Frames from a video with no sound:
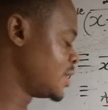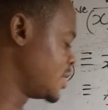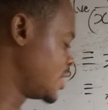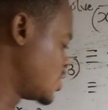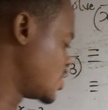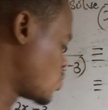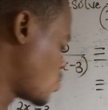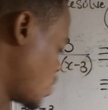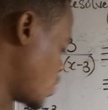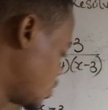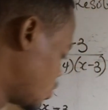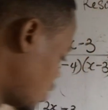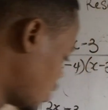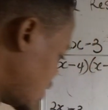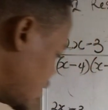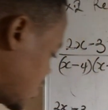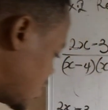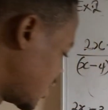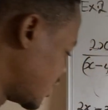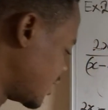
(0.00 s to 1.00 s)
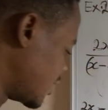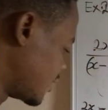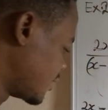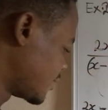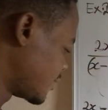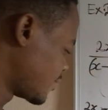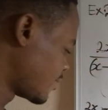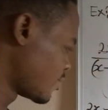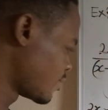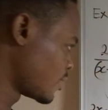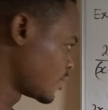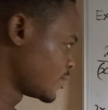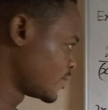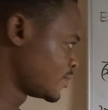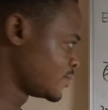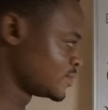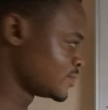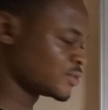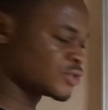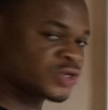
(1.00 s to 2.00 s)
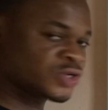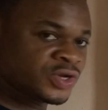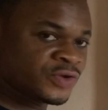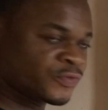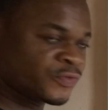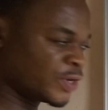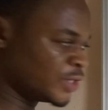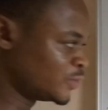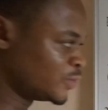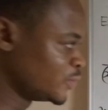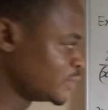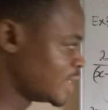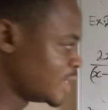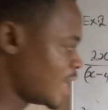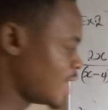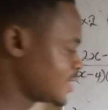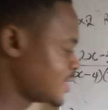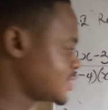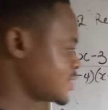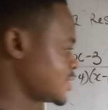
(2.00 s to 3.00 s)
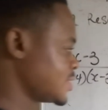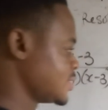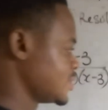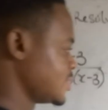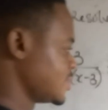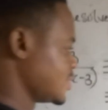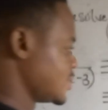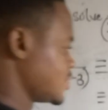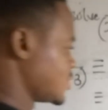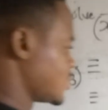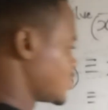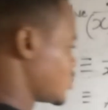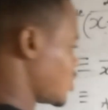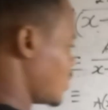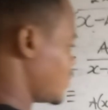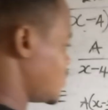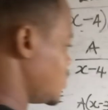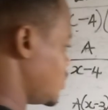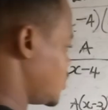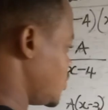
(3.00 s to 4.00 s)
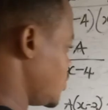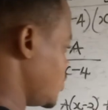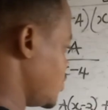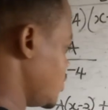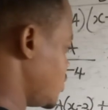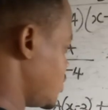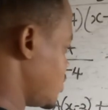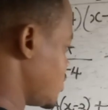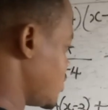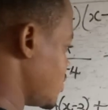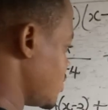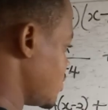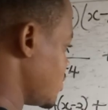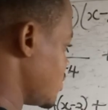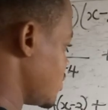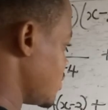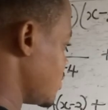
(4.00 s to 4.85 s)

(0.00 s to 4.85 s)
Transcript: in equation 3. So if we do that, substitute